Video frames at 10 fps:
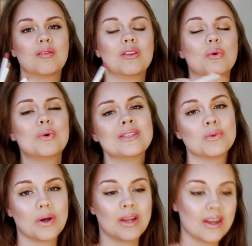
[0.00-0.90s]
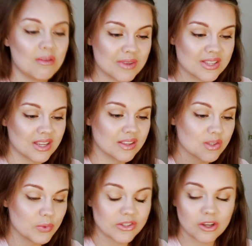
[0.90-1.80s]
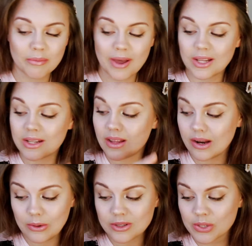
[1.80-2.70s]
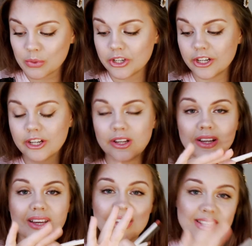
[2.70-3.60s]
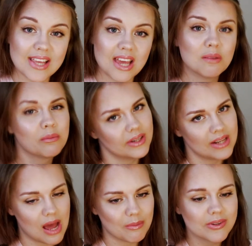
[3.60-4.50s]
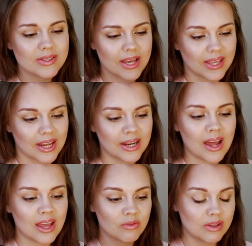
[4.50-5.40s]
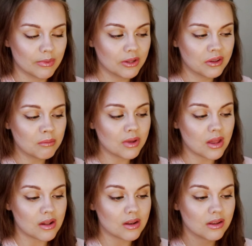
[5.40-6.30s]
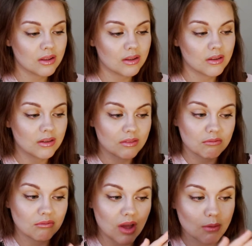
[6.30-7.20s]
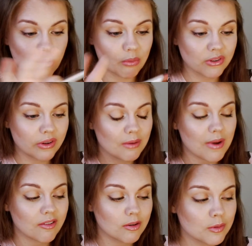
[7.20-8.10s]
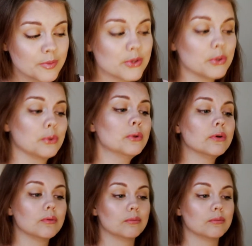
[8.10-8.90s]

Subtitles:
And there was one item missing, the Sweet Talk palette that I also ordered. It's sad, but it happens. I get it. I have emailed them, and I'm hoping to hear back from them soon.